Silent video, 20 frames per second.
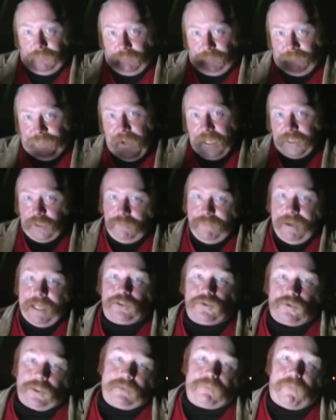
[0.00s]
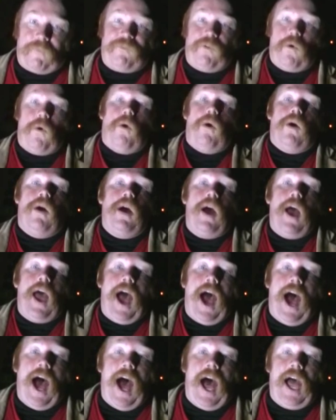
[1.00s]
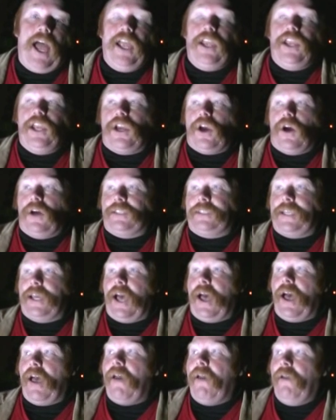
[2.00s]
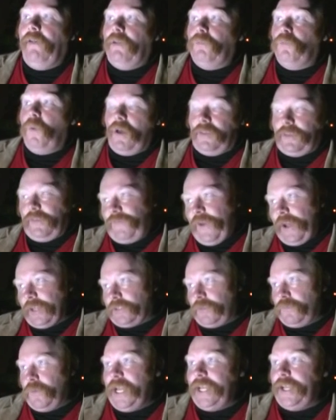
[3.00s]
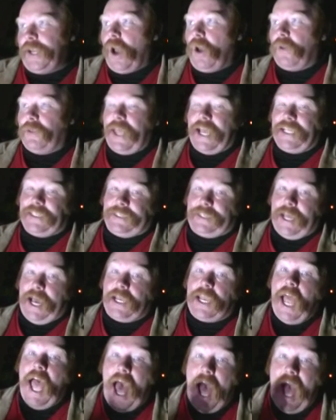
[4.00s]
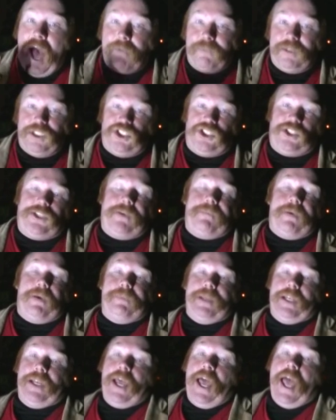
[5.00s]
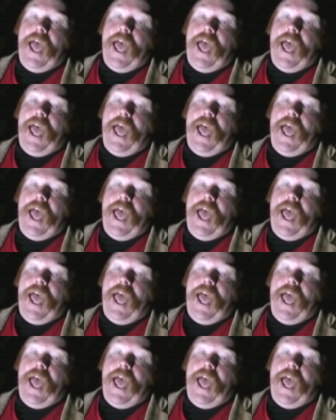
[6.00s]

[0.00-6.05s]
fuckumentaries before. You got, what the fuck do we know? That's that Armin Shimerman.